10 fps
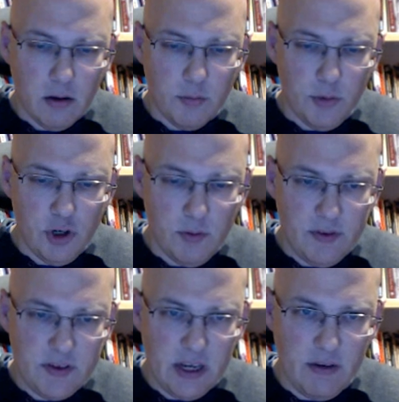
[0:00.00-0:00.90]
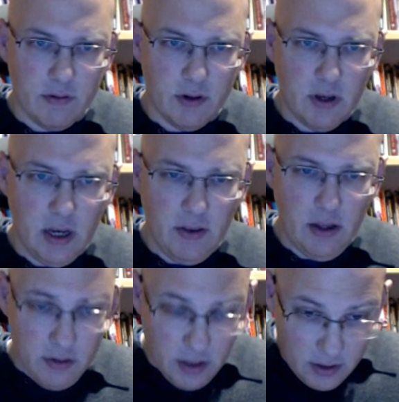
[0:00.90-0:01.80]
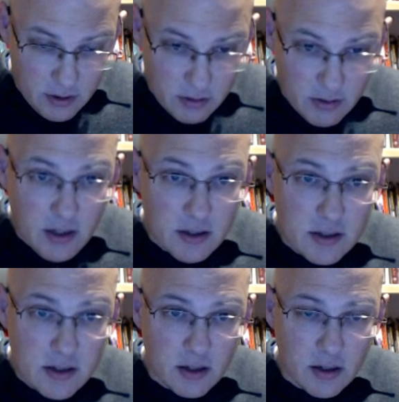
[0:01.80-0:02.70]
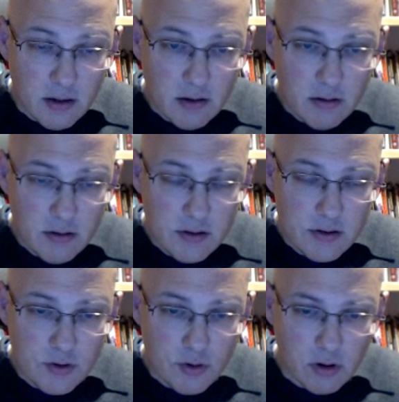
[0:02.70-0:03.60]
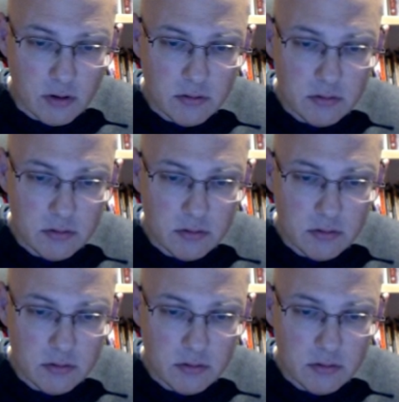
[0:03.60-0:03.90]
Bishop f7. Okay, that is strong.